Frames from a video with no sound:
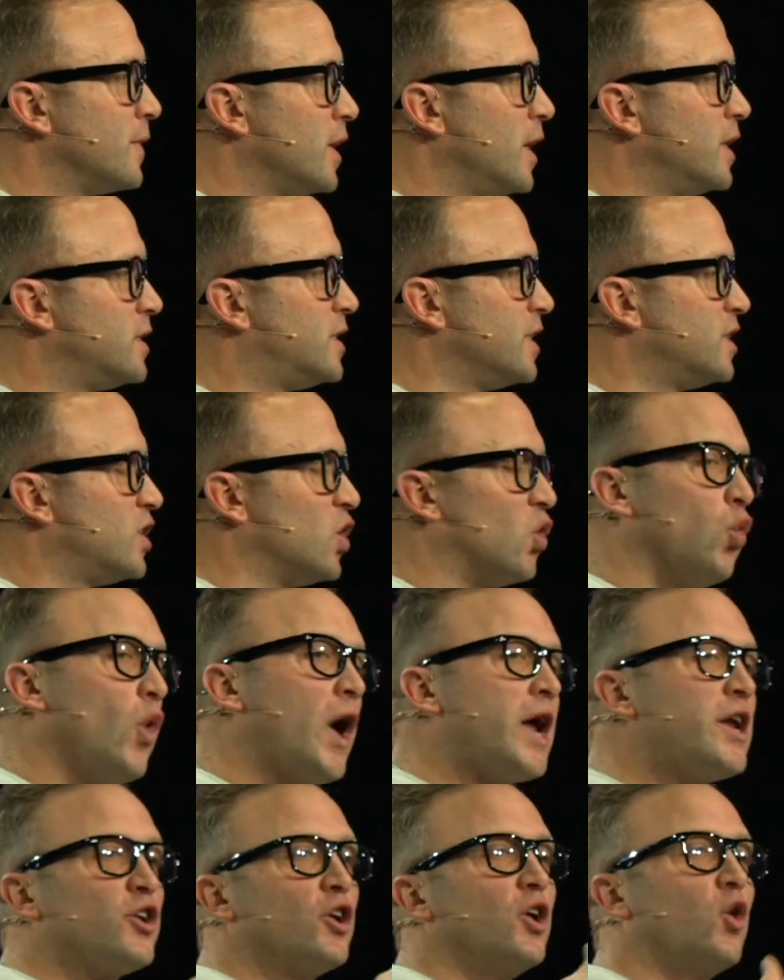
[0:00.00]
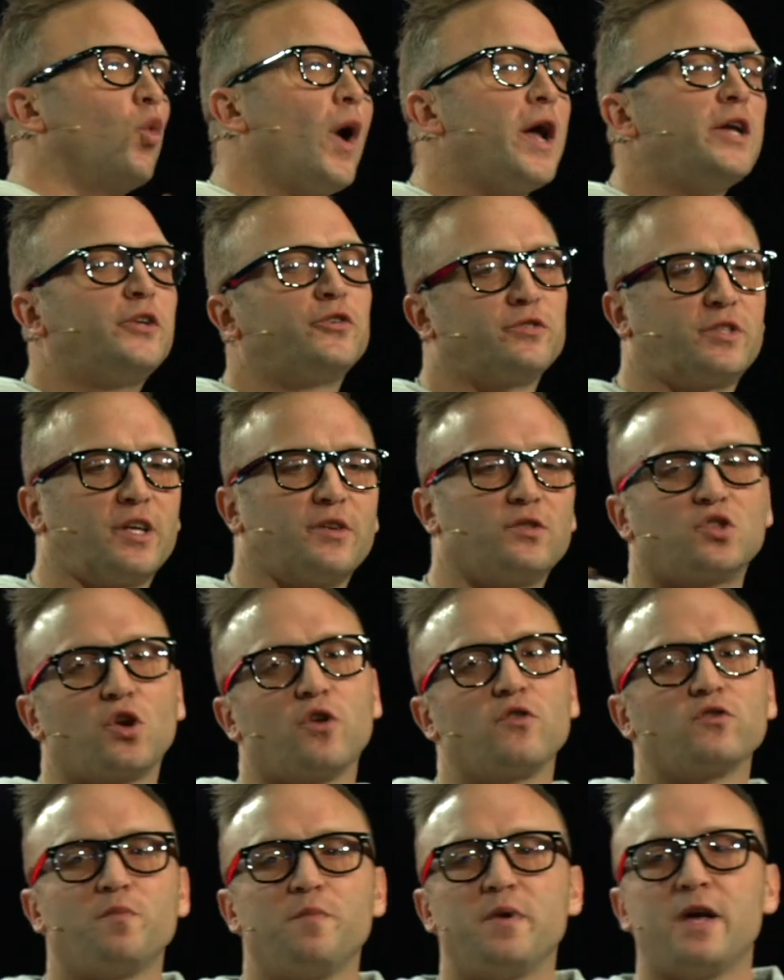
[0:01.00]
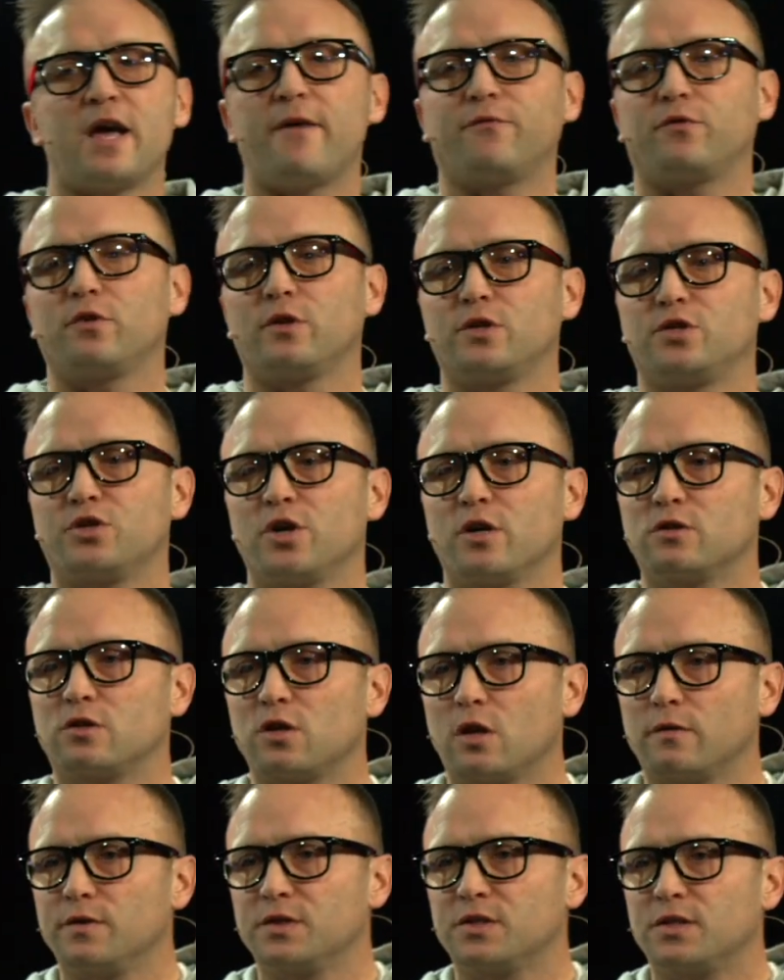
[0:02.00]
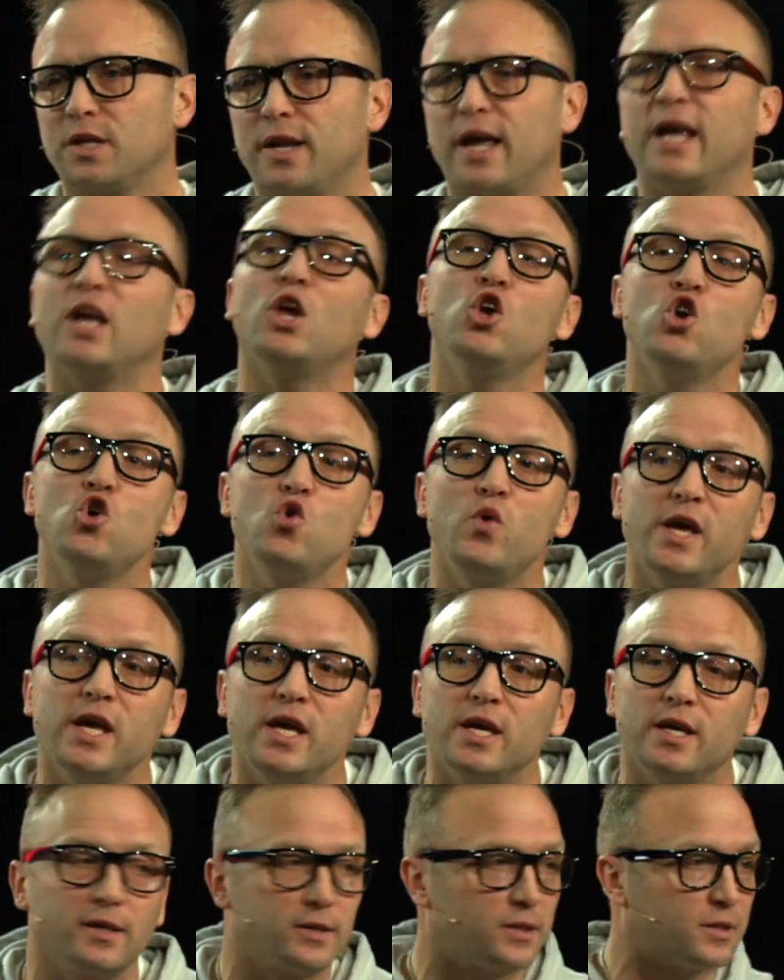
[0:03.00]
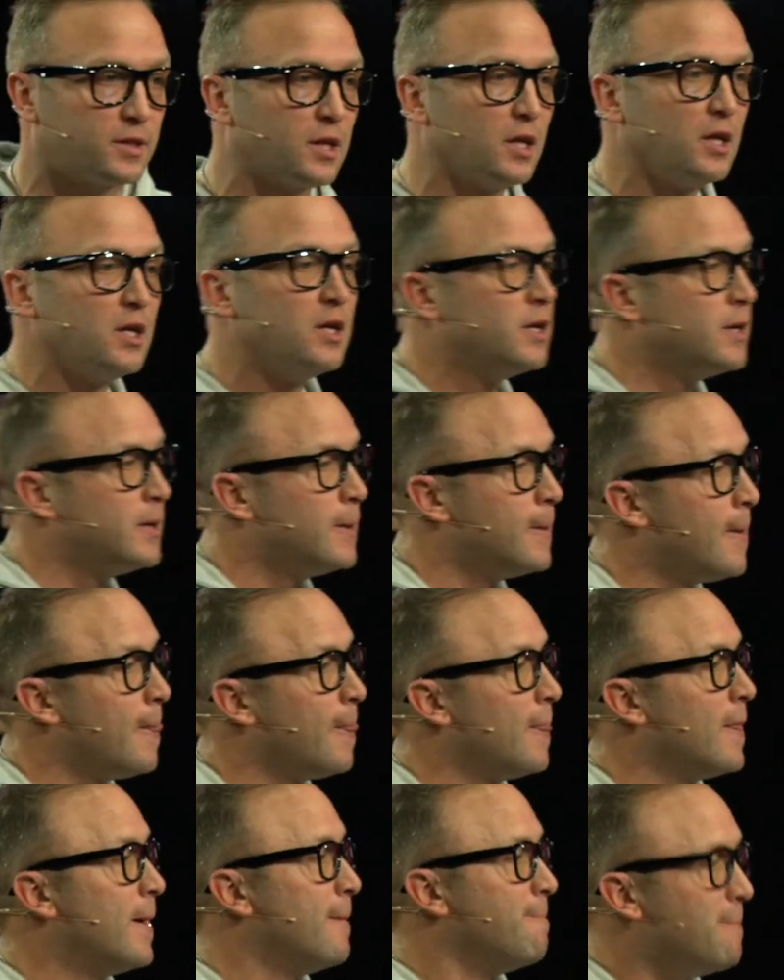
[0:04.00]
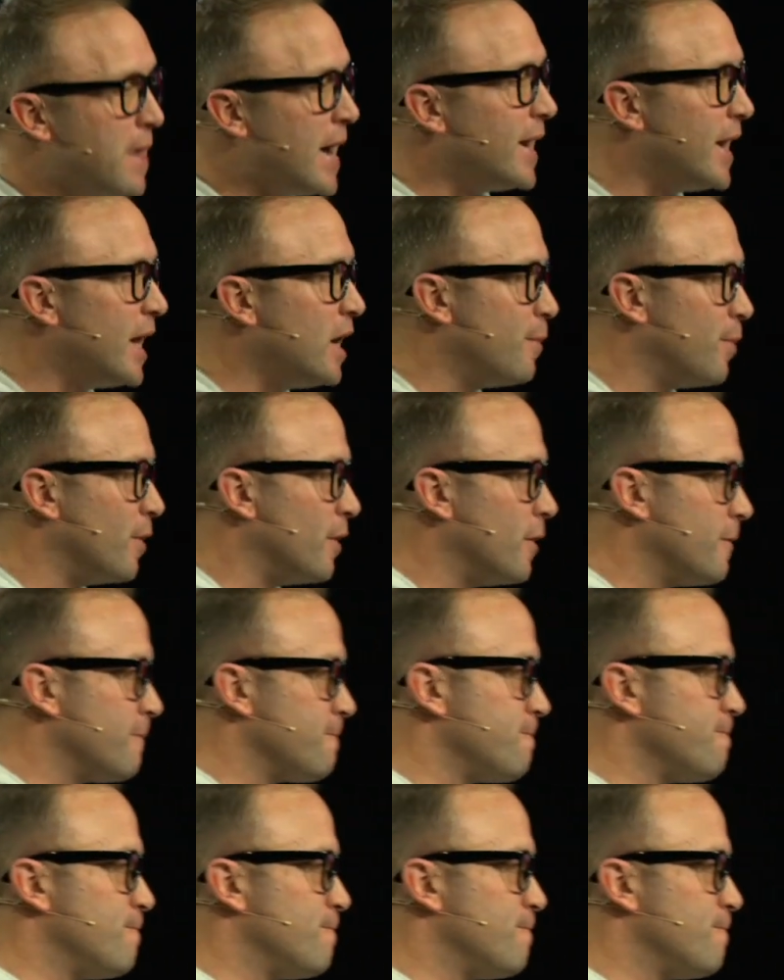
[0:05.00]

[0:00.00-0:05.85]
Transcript: Is it the waiter or waitress that serves me after the church service today? Who is my neighbor?